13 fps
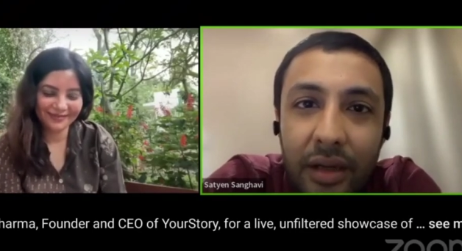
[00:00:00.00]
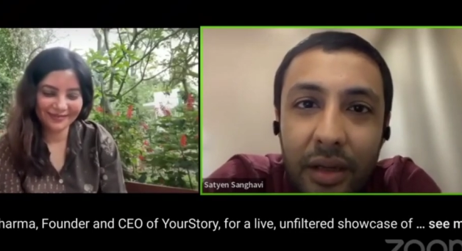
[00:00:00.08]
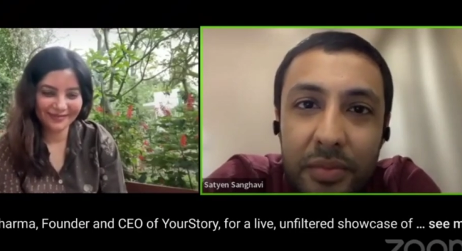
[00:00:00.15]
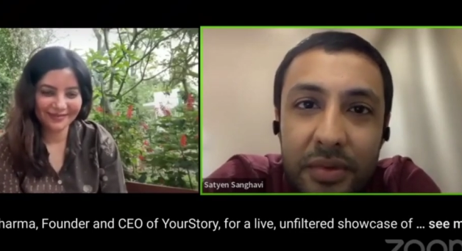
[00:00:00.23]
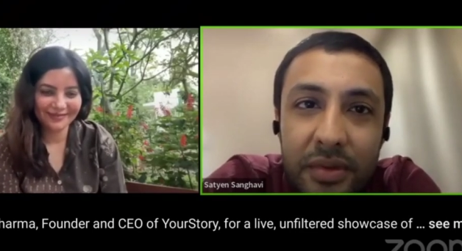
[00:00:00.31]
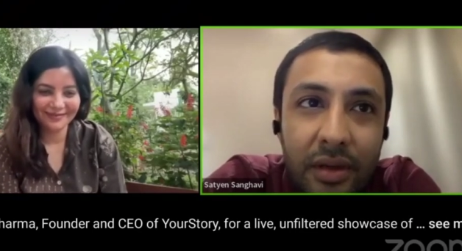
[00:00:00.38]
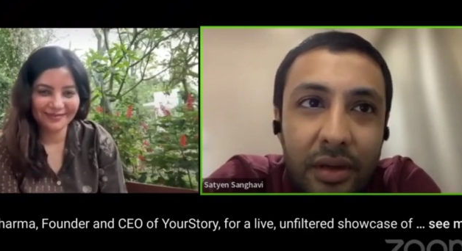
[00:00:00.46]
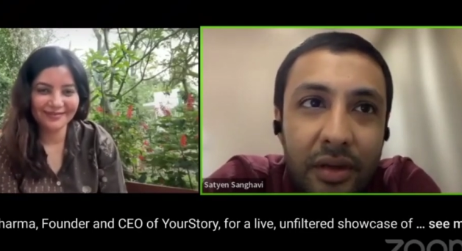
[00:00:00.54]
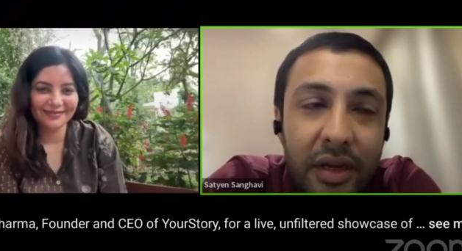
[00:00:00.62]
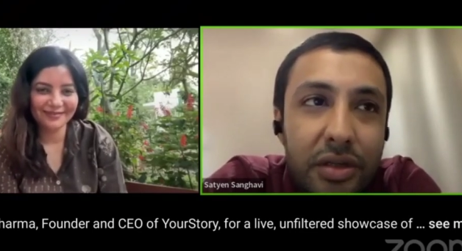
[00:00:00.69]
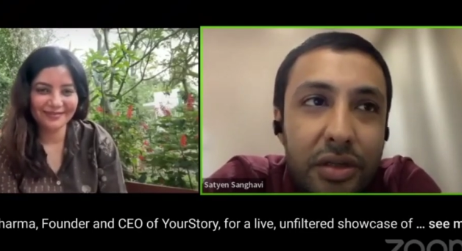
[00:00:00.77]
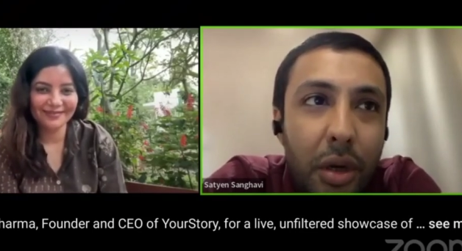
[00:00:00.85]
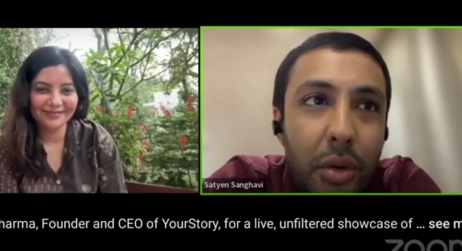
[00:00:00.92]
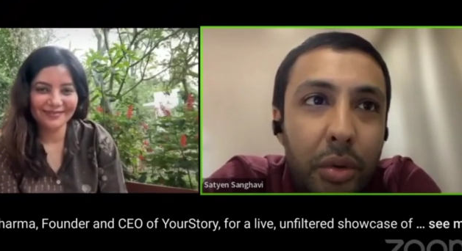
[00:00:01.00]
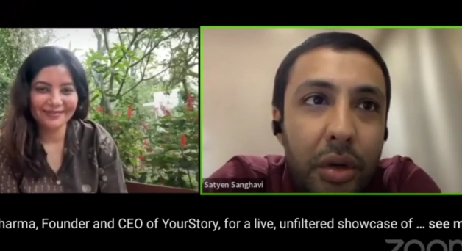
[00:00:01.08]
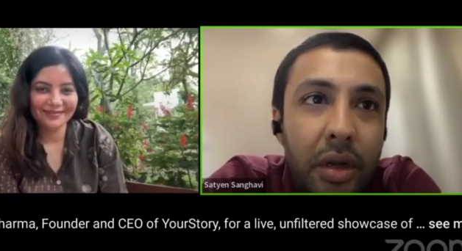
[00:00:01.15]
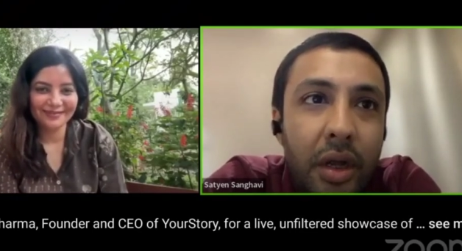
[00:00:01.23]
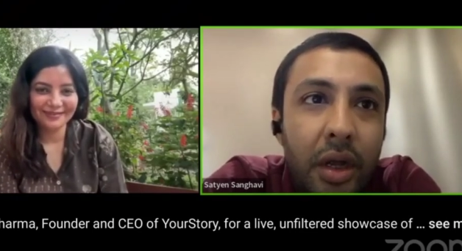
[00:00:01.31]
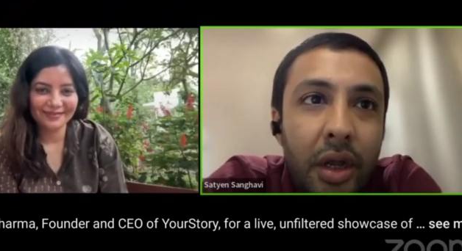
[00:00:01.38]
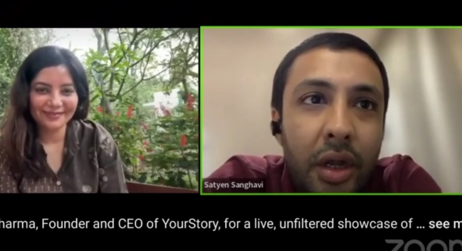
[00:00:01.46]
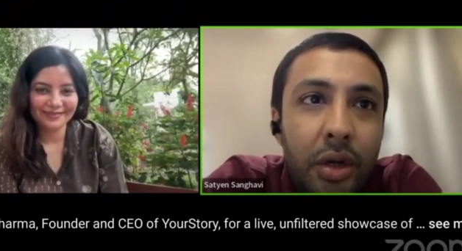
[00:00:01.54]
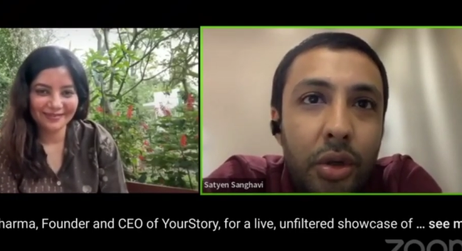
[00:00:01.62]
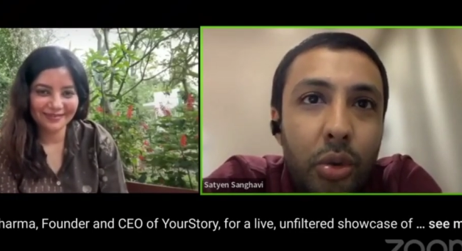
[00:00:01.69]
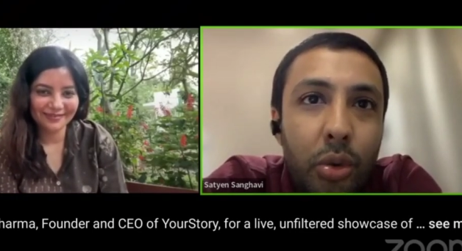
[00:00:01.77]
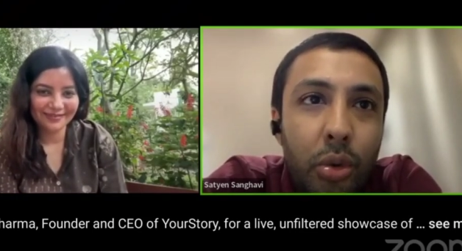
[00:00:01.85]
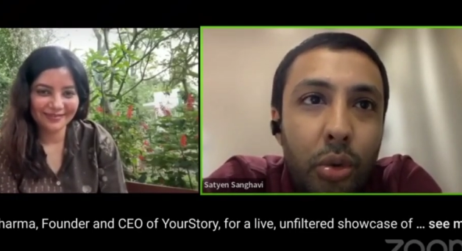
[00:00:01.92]
Speaker 1: startups uh, reach out
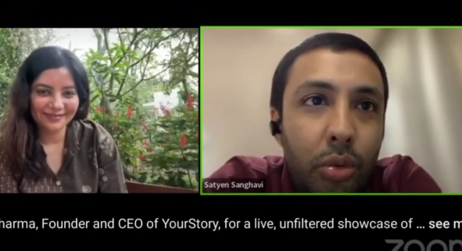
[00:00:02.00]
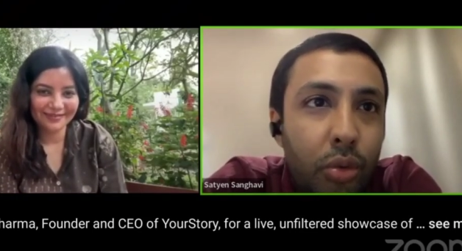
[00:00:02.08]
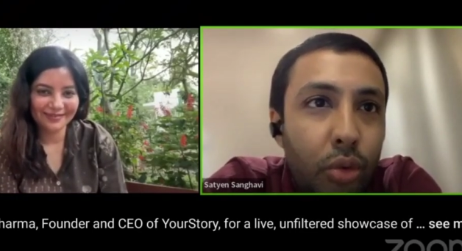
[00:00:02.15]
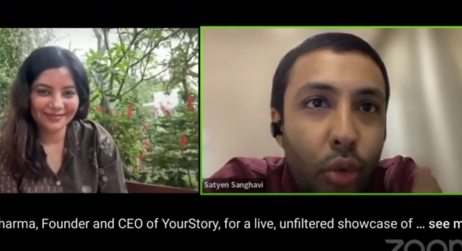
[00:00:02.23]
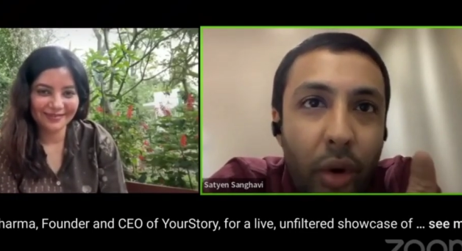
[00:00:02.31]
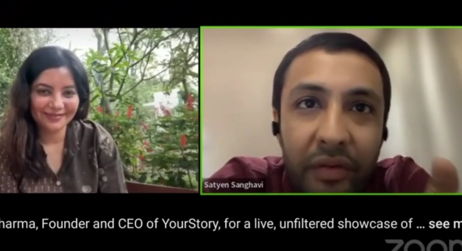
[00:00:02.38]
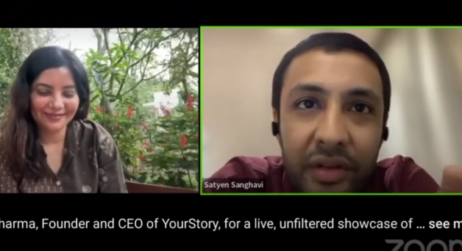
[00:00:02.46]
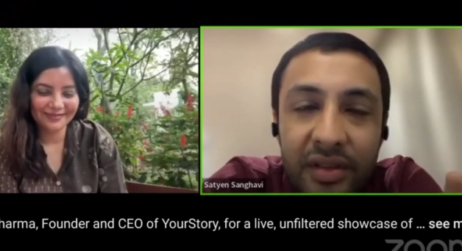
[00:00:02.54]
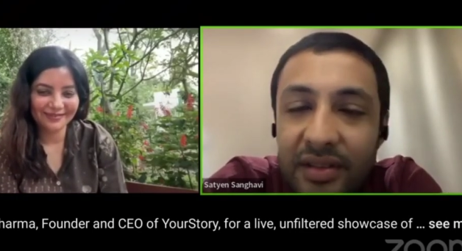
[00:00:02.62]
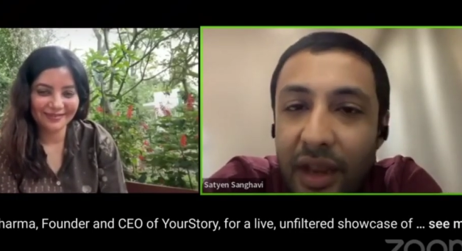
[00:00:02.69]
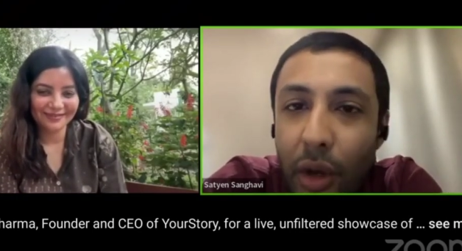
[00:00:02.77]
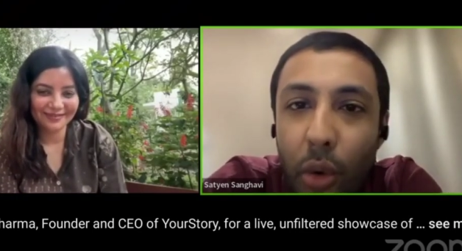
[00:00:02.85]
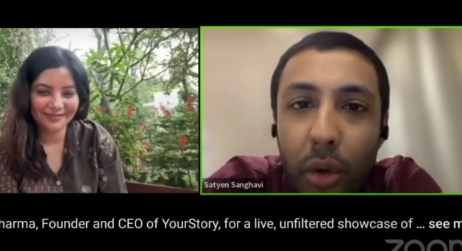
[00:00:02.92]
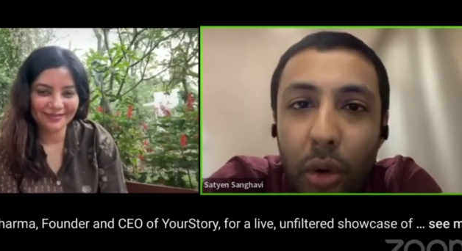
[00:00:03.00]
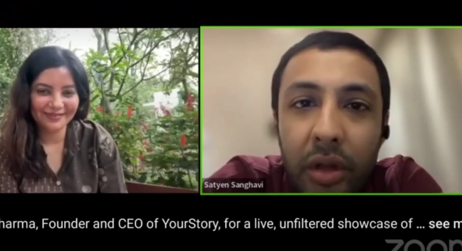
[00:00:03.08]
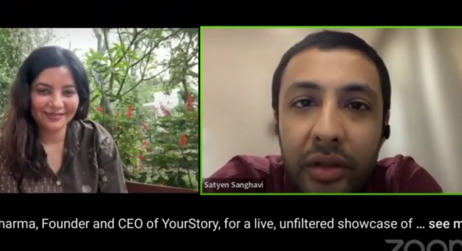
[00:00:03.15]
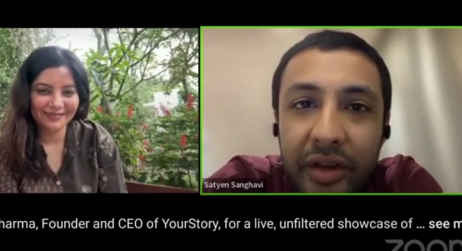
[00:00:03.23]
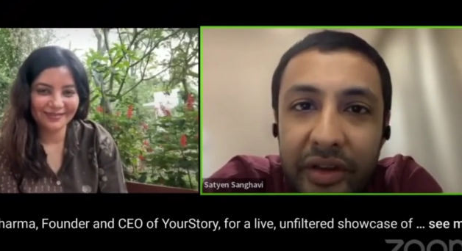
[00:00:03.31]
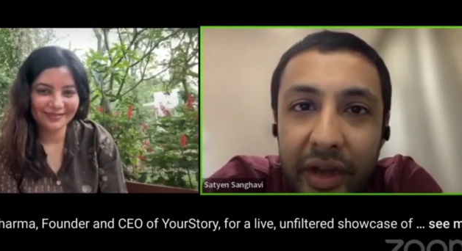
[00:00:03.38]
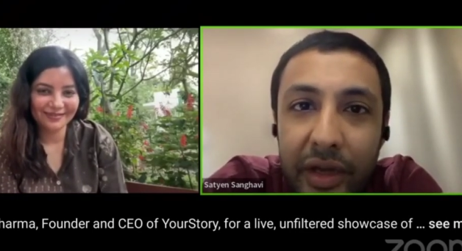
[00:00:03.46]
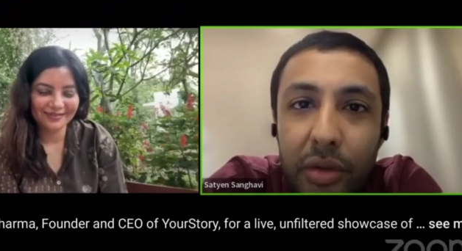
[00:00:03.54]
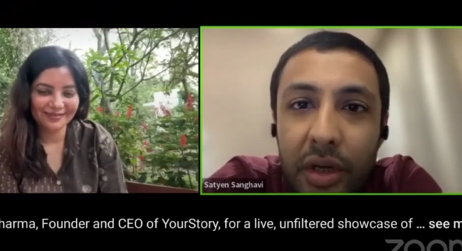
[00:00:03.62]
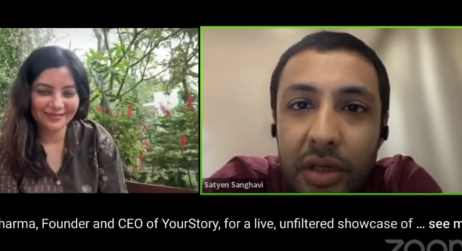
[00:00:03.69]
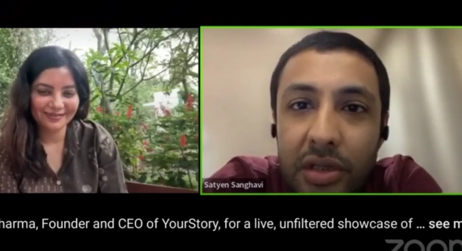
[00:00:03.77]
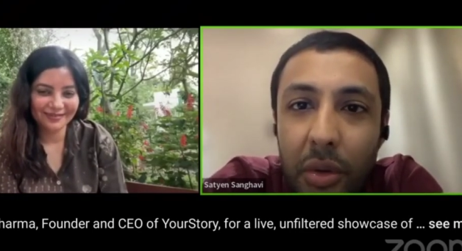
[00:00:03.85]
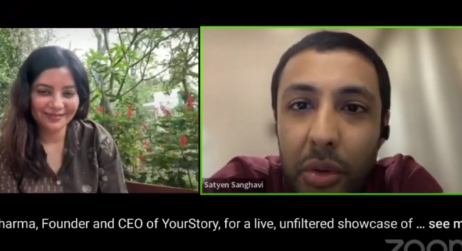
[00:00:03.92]
to whoever the stakeholder they're trying
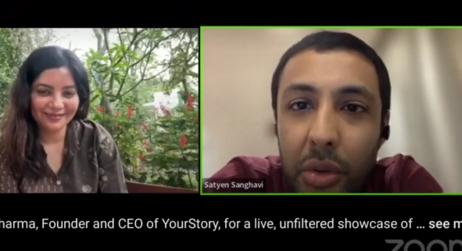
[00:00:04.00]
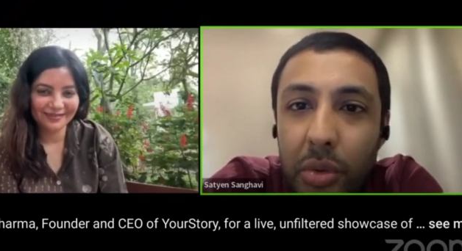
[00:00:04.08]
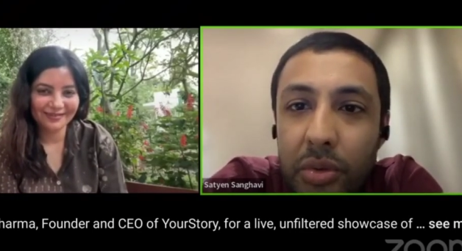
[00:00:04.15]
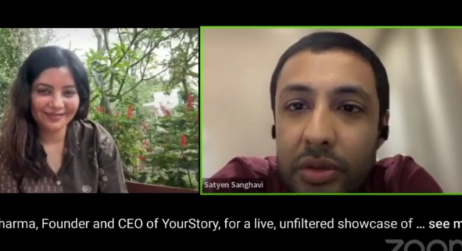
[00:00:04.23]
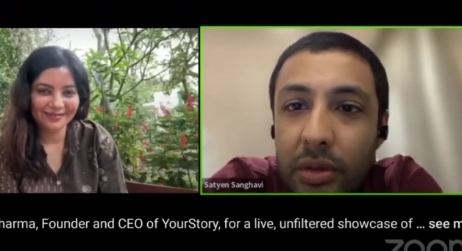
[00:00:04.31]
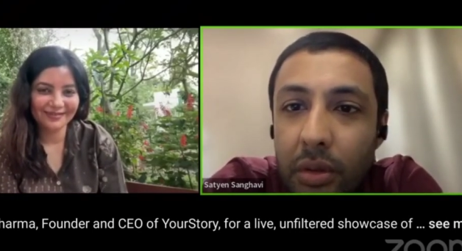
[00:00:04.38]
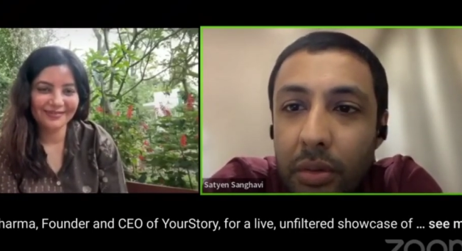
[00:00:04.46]
to reach out to.